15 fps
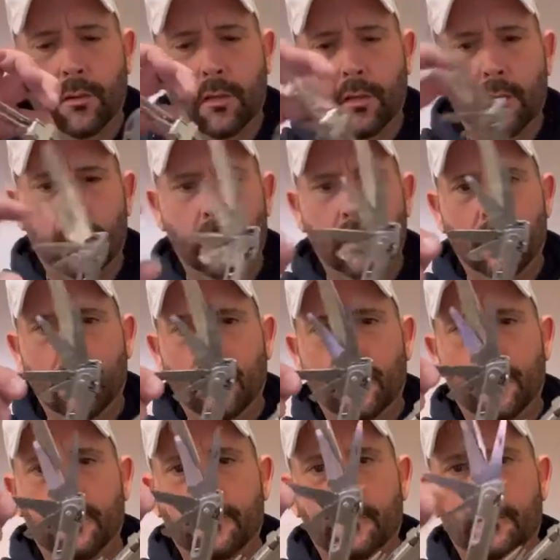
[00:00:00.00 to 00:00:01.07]

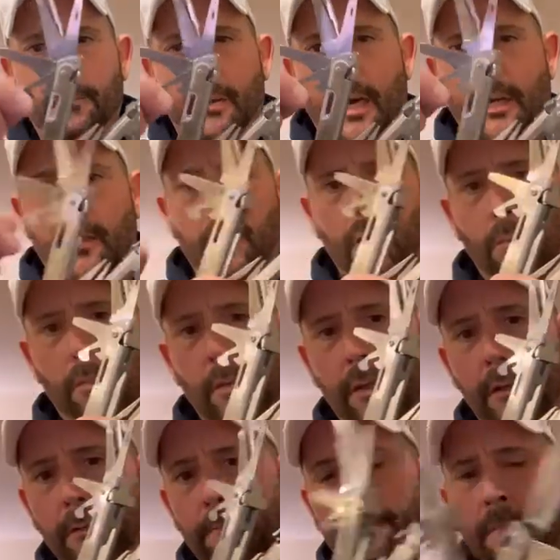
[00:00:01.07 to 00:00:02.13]
uh, bottle
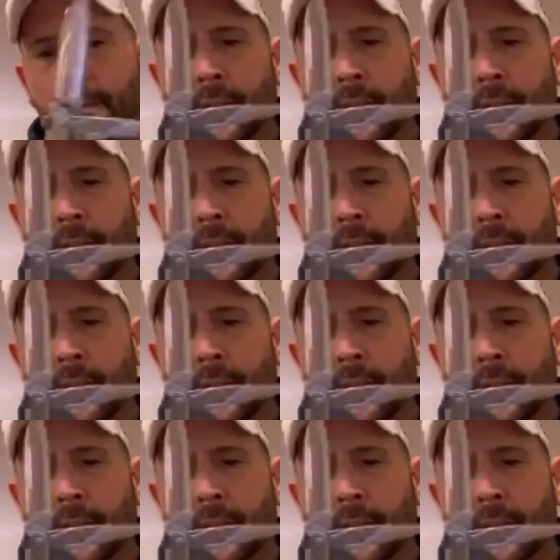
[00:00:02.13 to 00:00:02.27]
opener.